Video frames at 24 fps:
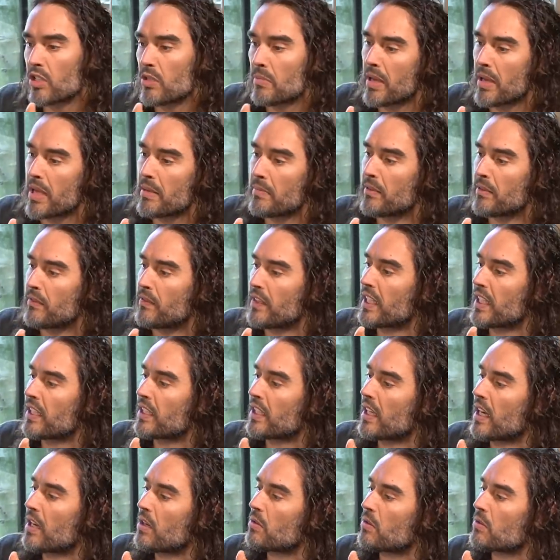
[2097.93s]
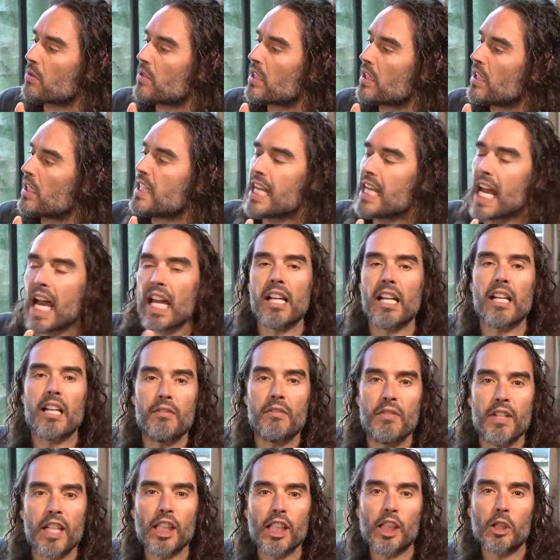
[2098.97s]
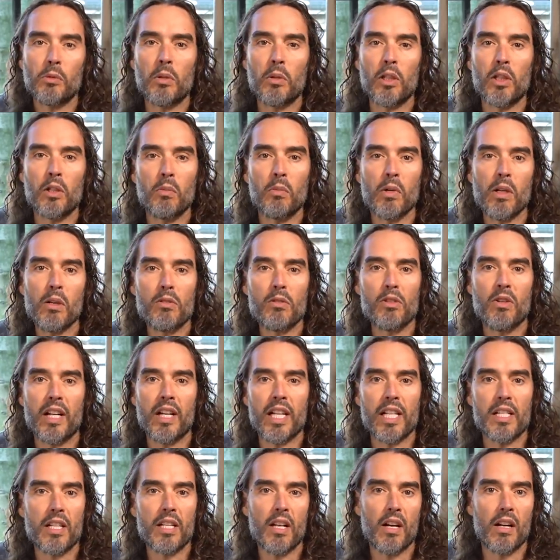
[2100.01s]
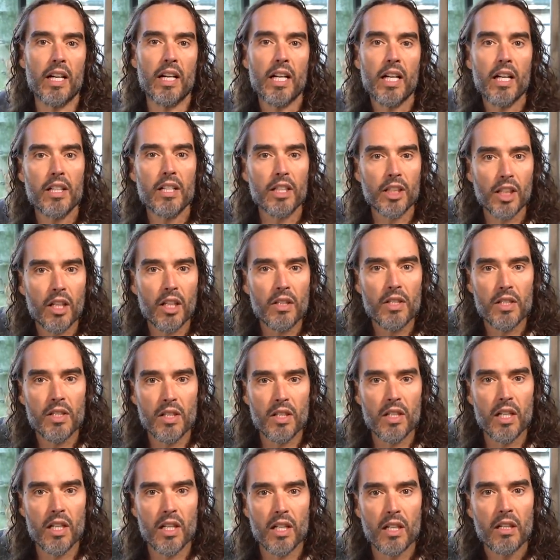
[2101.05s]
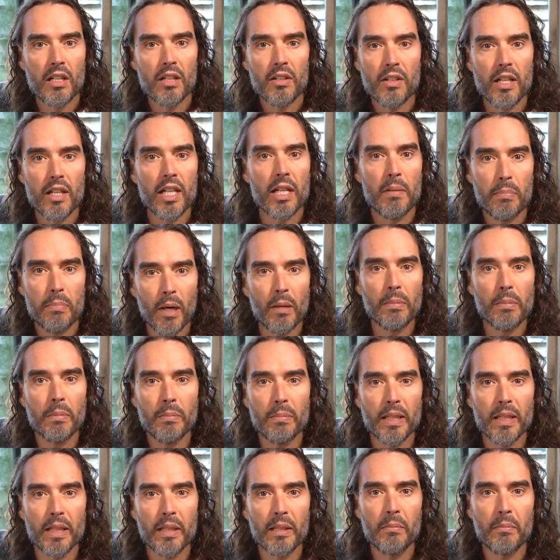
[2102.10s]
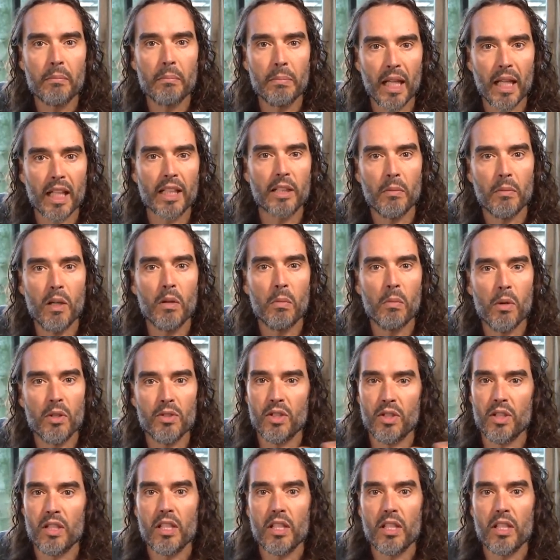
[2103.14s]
you maybe think that old Yanukovych weren't the world's greatest guy, and the chances are that he probably bloody well wasn't.